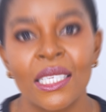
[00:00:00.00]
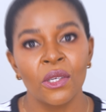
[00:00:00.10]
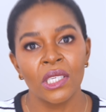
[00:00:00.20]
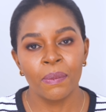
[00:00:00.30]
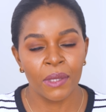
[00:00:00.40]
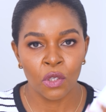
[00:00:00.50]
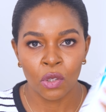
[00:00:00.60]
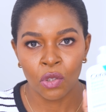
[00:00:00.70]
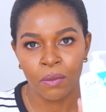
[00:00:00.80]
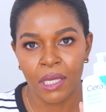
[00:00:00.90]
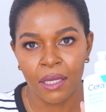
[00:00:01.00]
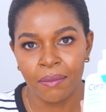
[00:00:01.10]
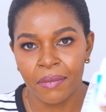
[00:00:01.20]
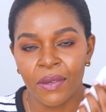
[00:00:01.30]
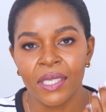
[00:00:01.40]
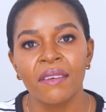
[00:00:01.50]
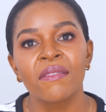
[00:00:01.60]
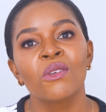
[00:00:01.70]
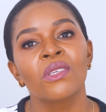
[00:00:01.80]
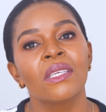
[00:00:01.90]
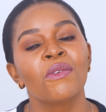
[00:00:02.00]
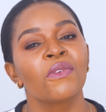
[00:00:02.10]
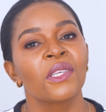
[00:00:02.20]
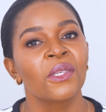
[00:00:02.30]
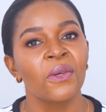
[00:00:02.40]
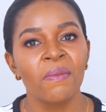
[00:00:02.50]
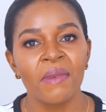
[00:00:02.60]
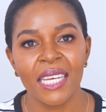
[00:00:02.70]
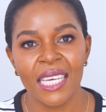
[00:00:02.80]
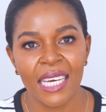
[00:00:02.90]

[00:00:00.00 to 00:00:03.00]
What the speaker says: so special to me because I've used it for so many